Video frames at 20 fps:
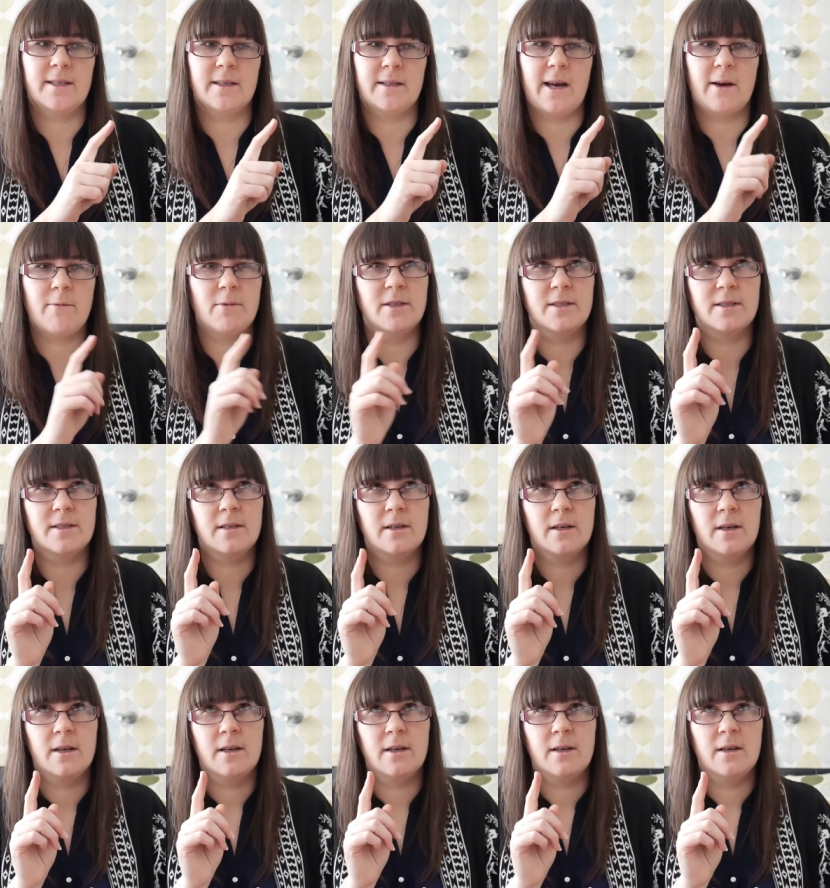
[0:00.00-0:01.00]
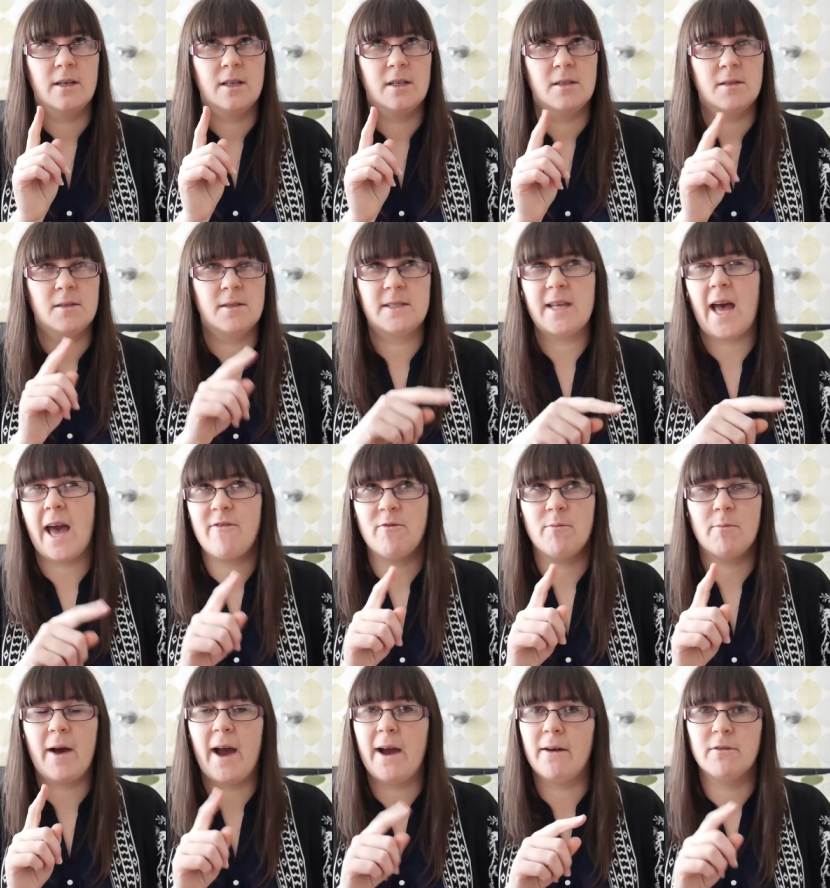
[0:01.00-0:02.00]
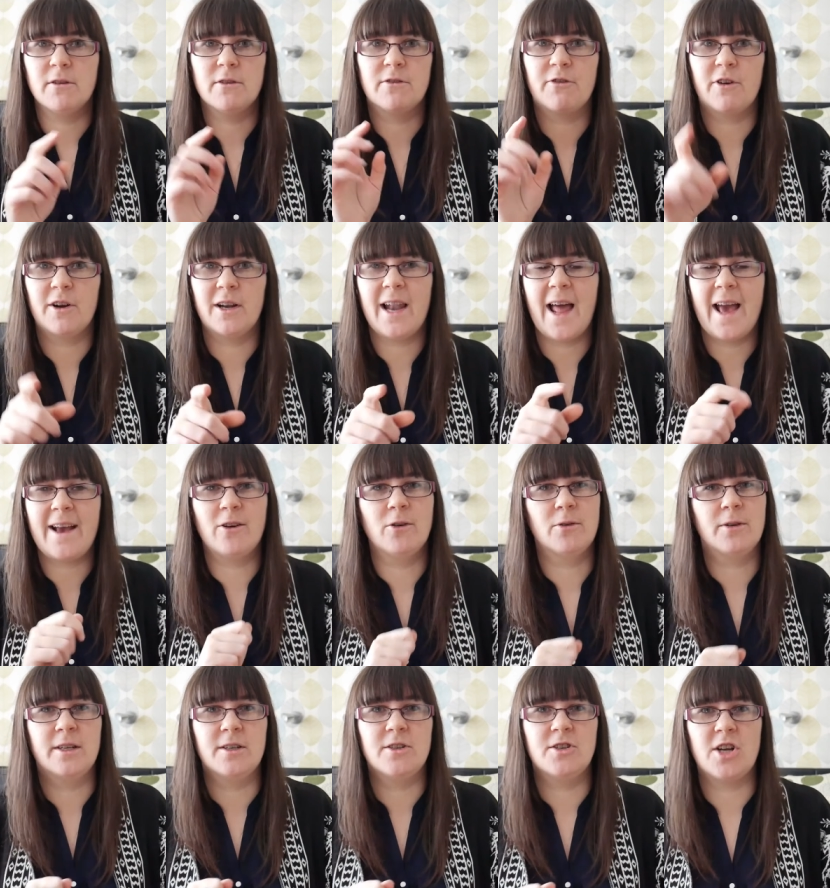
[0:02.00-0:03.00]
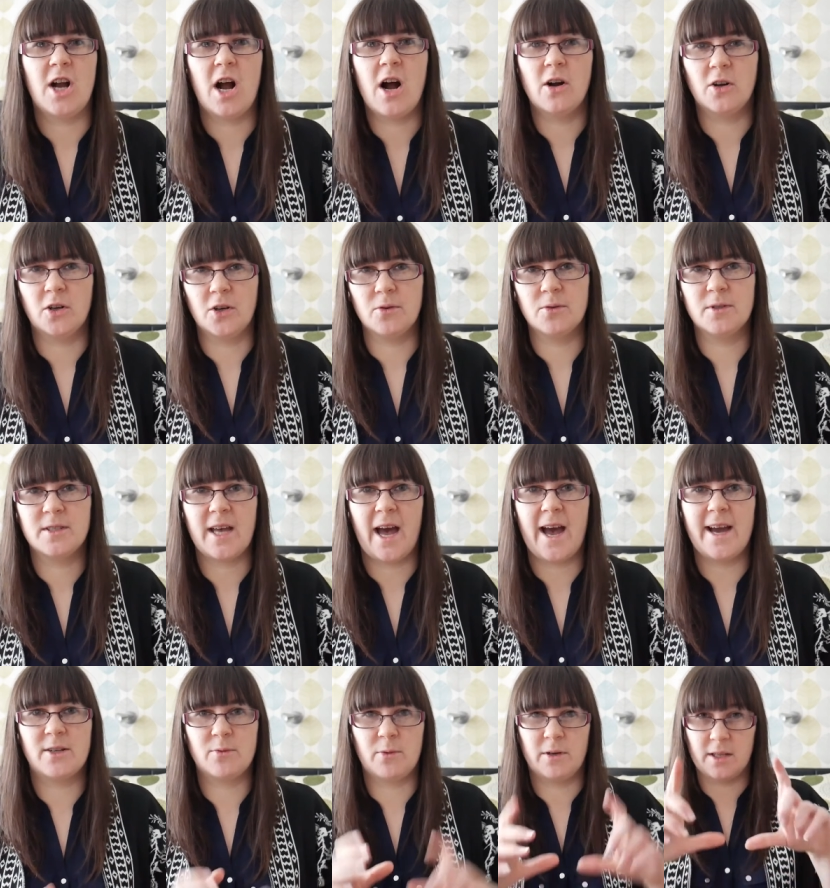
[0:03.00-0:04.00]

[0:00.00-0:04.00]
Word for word: That was £7 for a Lego Ninjago set,